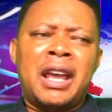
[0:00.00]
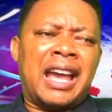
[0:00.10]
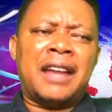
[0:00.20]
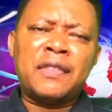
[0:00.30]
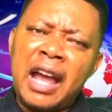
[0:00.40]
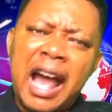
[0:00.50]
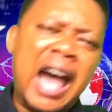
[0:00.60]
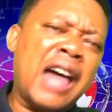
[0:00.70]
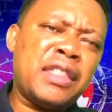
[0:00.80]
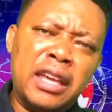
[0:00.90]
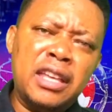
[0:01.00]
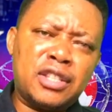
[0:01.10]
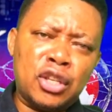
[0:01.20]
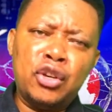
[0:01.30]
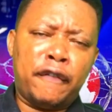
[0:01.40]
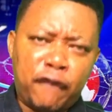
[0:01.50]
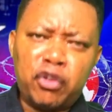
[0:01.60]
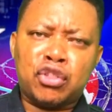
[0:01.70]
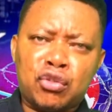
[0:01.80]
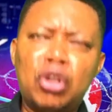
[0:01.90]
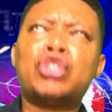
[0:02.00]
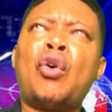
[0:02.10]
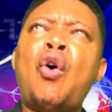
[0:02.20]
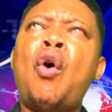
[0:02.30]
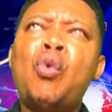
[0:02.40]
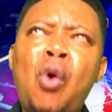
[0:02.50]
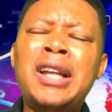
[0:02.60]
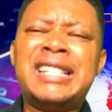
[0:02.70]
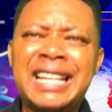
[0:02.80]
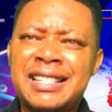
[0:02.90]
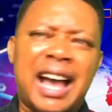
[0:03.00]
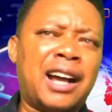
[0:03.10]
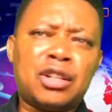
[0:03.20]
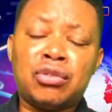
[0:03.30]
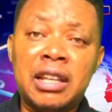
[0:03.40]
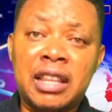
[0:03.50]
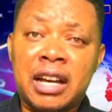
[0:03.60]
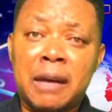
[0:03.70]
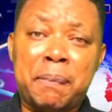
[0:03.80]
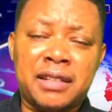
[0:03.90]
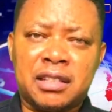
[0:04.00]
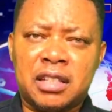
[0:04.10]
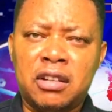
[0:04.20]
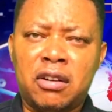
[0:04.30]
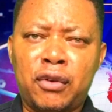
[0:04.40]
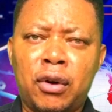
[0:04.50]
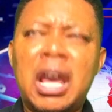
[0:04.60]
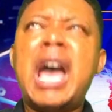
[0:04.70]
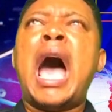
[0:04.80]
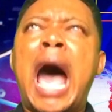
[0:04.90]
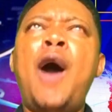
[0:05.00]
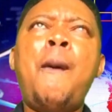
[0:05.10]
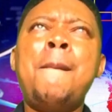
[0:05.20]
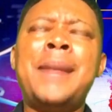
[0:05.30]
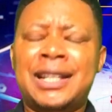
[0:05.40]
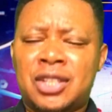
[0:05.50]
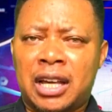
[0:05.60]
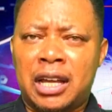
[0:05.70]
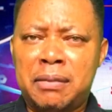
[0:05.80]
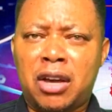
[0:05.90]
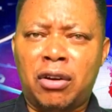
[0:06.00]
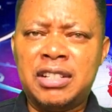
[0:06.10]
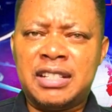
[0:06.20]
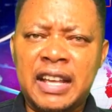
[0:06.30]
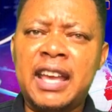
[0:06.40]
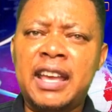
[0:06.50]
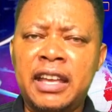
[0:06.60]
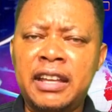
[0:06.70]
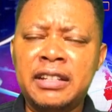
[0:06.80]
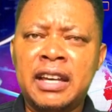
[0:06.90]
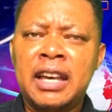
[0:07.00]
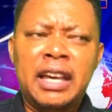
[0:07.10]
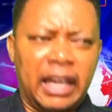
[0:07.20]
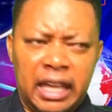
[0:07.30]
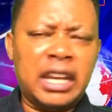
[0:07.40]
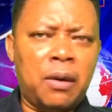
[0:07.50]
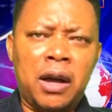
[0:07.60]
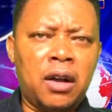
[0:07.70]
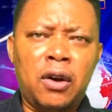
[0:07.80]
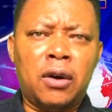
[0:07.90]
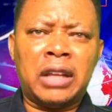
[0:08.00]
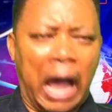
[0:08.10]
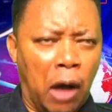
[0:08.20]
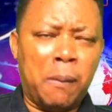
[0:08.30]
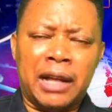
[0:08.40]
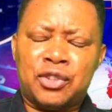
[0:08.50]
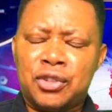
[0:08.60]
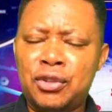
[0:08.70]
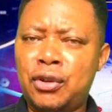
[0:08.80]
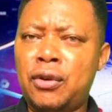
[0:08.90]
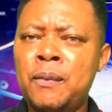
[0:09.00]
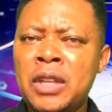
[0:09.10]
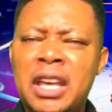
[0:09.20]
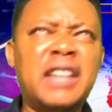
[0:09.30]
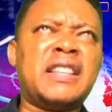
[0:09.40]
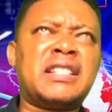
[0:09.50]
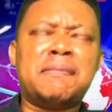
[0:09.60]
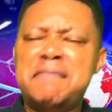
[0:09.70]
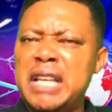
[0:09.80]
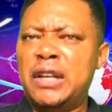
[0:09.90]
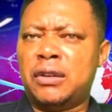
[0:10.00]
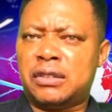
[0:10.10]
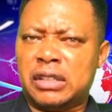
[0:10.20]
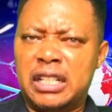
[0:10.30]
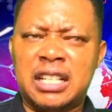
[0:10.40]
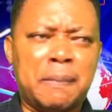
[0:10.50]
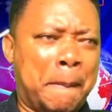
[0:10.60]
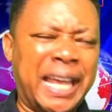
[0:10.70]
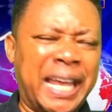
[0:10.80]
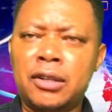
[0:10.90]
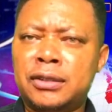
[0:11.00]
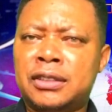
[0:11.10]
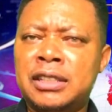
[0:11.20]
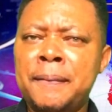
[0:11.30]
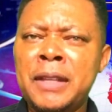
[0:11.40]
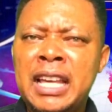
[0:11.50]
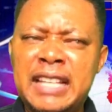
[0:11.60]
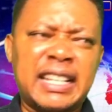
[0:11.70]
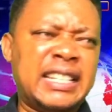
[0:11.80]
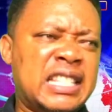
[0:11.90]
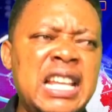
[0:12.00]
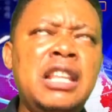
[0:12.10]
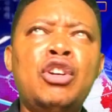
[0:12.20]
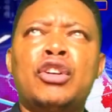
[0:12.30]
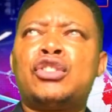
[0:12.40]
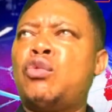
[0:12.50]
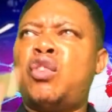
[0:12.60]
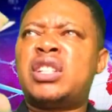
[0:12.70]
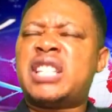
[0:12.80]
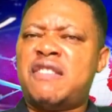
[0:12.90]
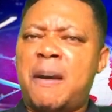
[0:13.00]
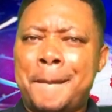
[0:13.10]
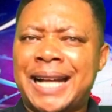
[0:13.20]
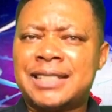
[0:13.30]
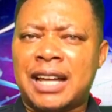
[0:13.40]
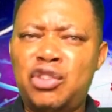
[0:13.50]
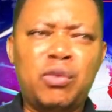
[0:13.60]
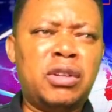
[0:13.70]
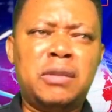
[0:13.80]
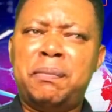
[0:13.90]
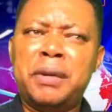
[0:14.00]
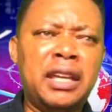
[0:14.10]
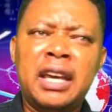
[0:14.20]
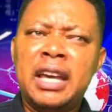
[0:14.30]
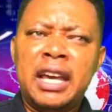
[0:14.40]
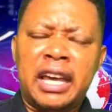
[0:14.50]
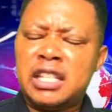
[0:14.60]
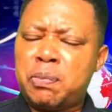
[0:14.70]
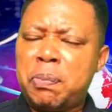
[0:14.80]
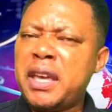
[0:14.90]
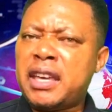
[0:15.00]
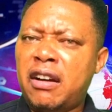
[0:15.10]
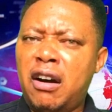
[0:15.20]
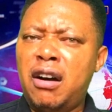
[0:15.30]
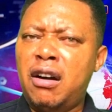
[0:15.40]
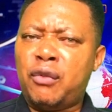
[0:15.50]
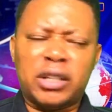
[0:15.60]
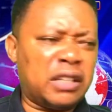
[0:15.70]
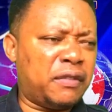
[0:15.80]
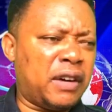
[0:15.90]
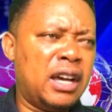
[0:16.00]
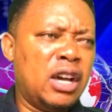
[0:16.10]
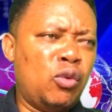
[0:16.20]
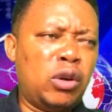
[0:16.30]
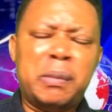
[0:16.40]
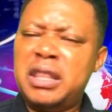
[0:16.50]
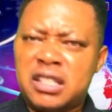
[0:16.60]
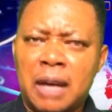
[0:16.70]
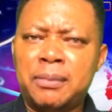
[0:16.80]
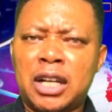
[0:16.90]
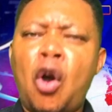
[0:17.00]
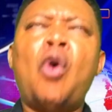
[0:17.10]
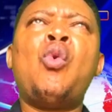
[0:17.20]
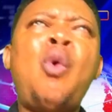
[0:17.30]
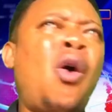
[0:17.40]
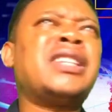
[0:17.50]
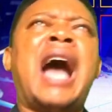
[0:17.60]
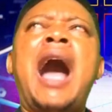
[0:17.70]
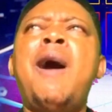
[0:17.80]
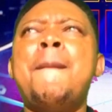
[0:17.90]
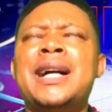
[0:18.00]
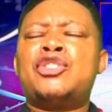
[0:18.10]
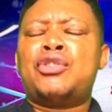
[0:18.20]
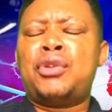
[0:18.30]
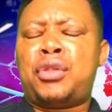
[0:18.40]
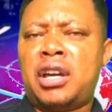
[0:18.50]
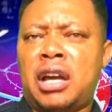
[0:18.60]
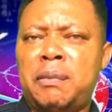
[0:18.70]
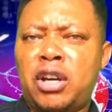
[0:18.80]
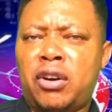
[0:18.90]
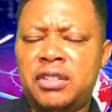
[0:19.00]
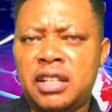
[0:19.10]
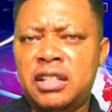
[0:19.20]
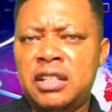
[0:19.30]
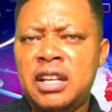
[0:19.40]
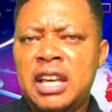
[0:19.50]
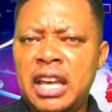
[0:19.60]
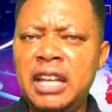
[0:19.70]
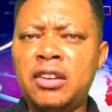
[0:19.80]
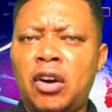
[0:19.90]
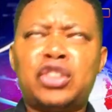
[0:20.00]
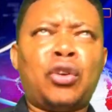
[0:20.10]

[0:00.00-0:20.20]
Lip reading: and the earth is your footstool. So what is actually the capacity of God? How much can be contained in our God? How much, you know? Is it millions? Is it billions? Is it zillions of whatever matter you would be speaking of, whatever would be the subject? What? How much do you think can be contained in God?